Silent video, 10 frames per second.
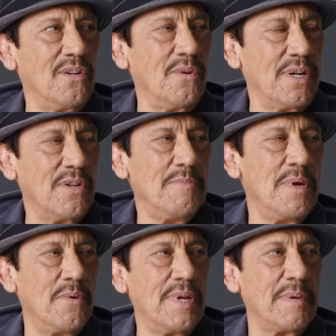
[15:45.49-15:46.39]
know what? You'd
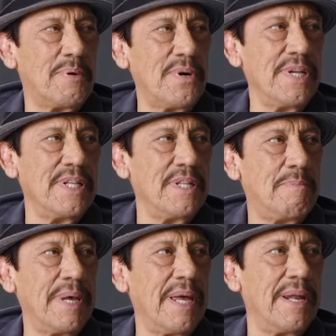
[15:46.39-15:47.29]
be really pretty in the
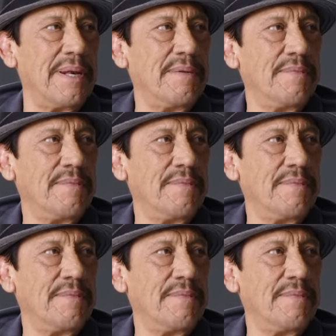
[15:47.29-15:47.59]
pen.